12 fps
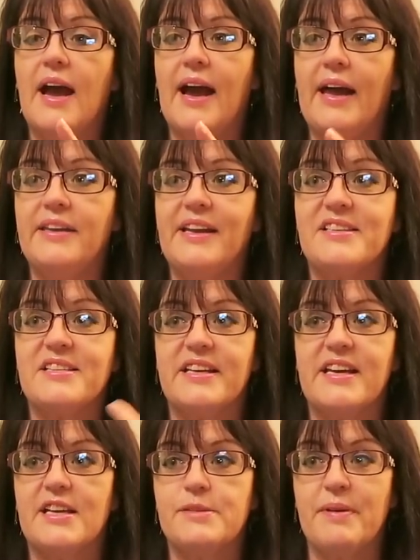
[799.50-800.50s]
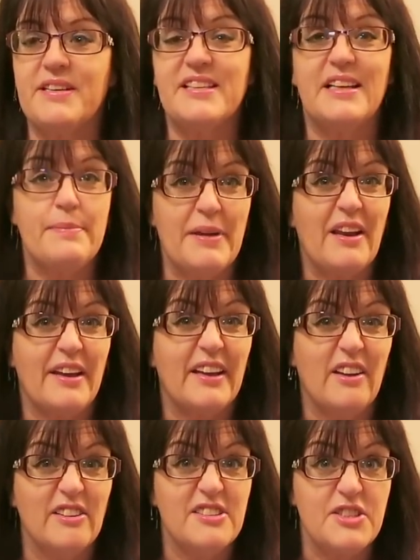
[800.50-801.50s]
and Natalie has basically been like
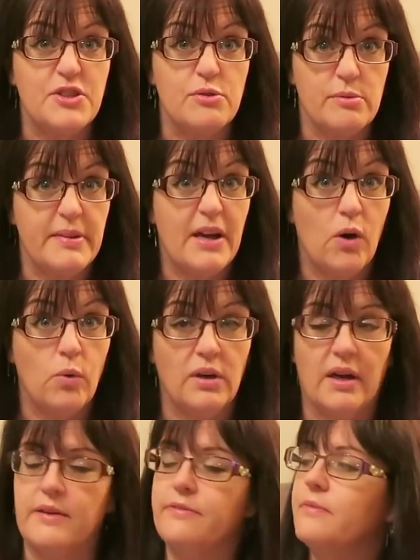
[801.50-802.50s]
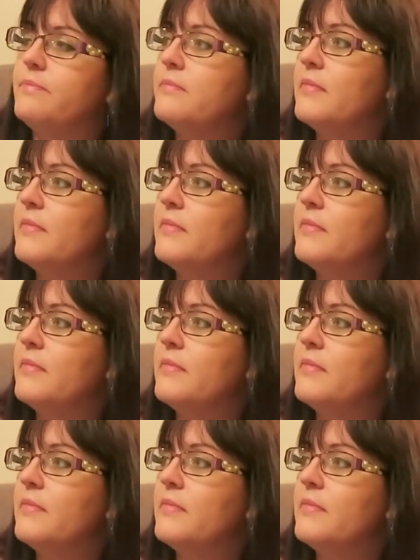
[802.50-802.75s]
an auntie to them their whole life.